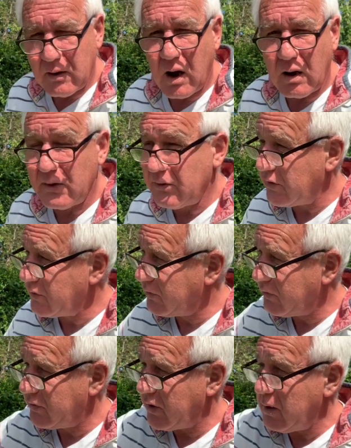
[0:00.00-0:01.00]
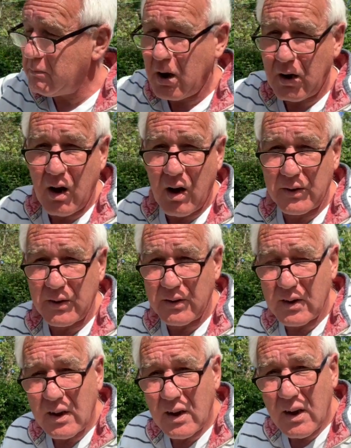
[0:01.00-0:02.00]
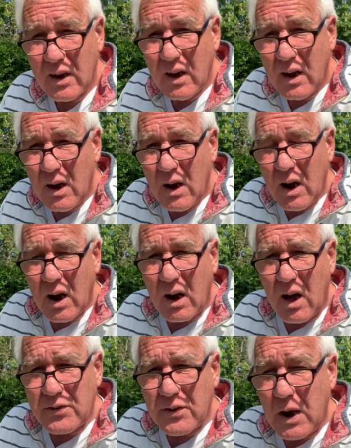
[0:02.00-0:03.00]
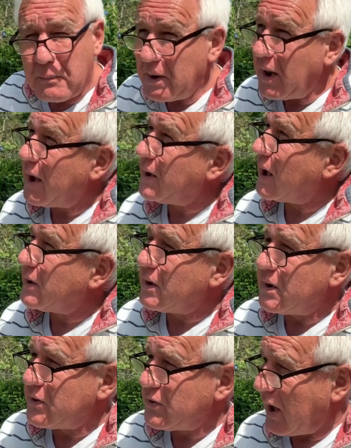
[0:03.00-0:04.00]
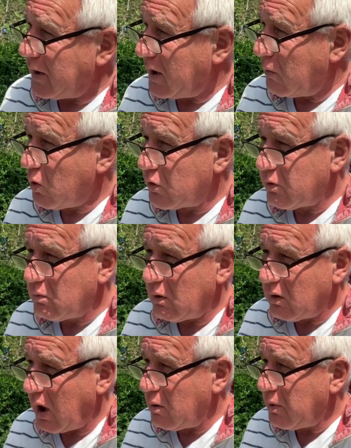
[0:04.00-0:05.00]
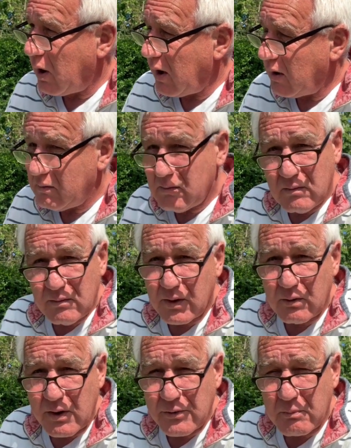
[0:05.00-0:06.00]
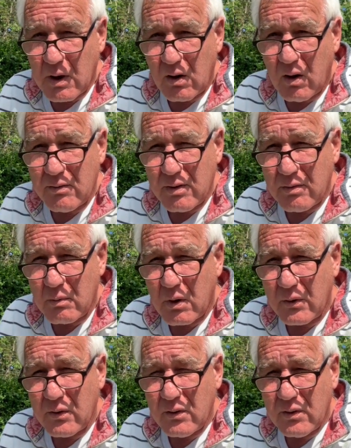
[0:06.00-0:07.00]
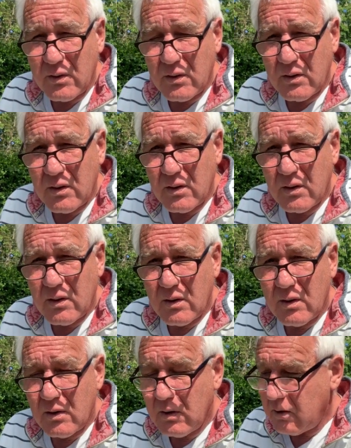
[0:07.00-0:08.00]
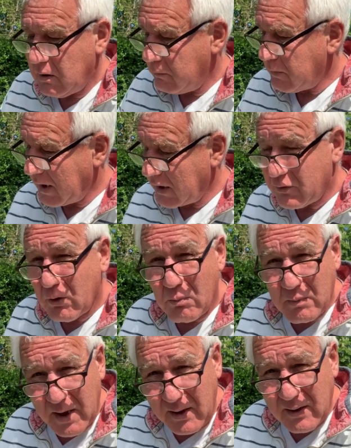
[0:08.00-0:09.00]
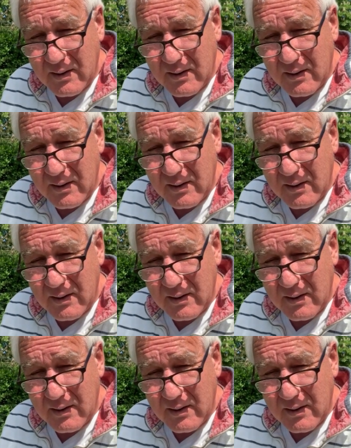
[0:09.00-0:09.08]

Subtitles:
I can just sit in my garden, glass of lemonade under the sun and watch the world go by for the rest of my life if I want. But that's not me.